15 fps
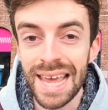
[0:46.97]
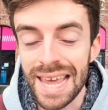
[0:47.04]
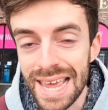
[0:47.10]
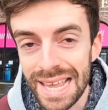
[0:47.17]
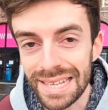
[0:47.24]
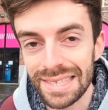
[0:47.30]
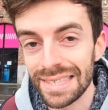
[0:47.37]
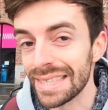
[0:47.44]

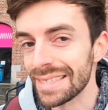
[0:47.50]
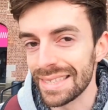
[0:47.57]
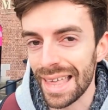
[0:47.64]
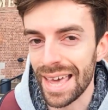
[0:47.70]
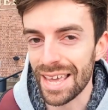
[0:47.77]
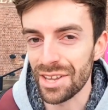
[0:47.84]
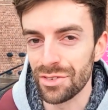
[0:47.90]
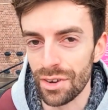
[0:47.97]
hits the
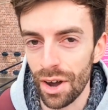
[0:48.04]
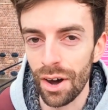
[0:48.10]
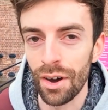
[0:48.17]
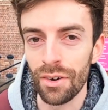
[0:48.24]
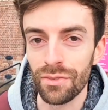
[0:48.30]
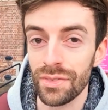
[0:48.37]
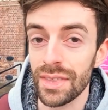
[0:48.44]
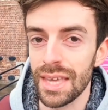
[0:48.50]
stage
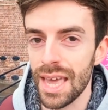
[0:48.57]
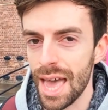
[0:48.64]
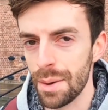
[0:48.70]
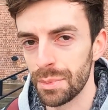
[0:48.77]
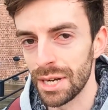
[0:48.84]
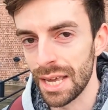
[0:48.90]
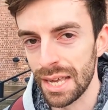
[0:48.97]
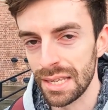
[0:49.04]
of the
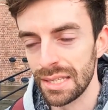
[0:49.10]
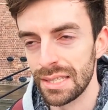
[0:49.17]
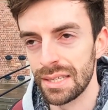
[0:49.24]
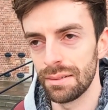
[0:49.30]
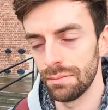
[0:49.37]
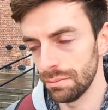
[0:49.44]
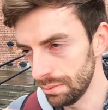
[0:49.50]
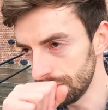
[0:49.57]

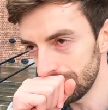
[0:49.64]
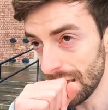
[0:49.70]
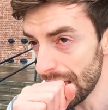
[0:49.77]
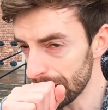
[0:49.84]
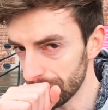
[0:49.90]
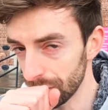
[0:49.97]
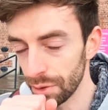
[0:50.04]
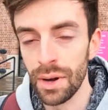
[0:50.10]
M&S
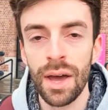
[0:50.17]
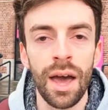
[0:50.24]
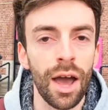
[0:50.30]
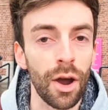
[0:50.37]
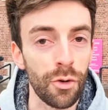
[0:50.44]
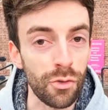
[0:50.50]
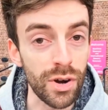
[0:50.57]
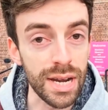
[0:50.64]
Echo
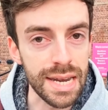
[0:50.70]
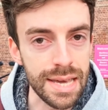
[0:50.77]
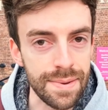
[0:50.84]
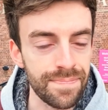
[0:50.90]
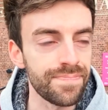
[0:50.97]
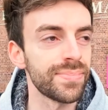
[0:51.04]
Arena.